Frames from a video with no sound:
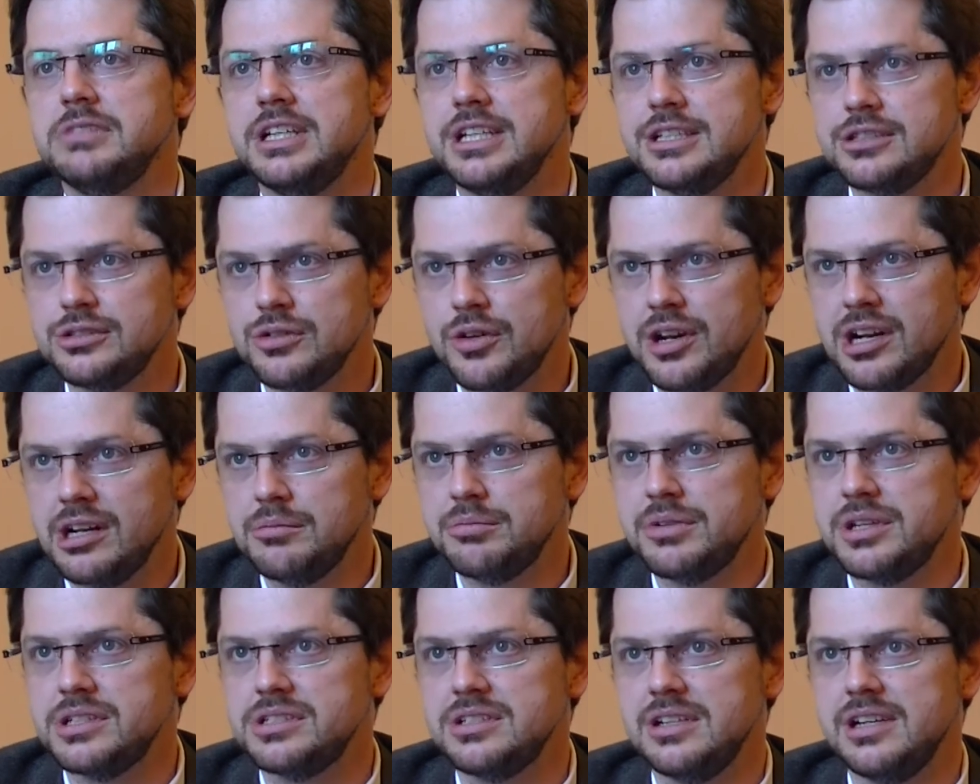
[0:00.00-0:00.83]

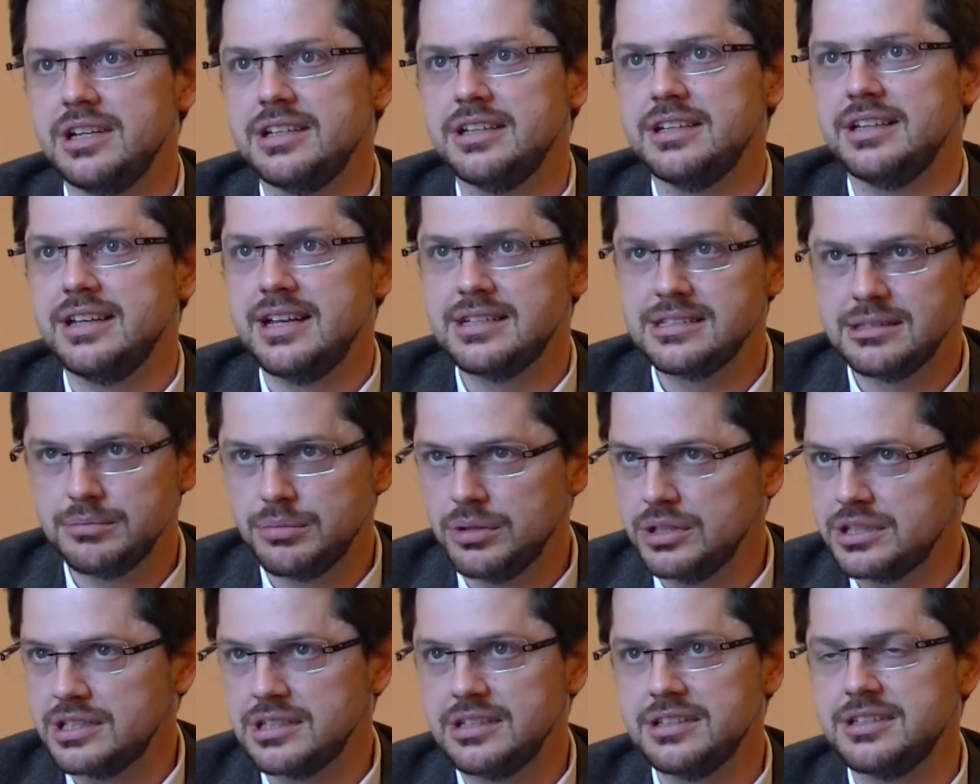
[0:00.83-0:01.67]
historical personality, as a
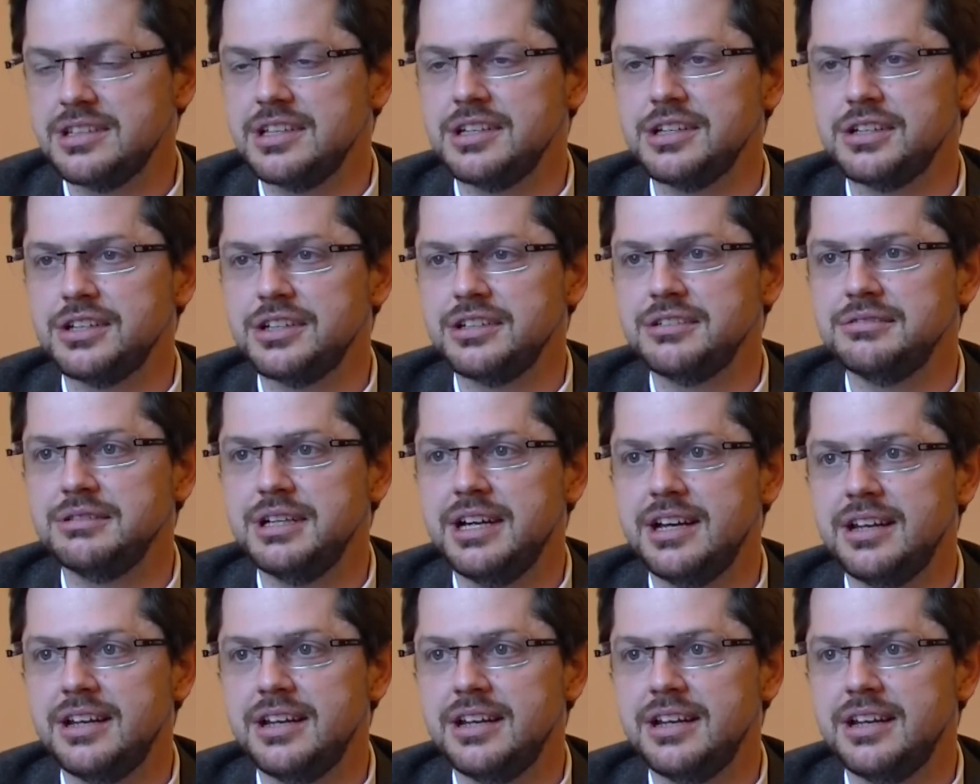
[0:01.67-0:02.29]
political thinker,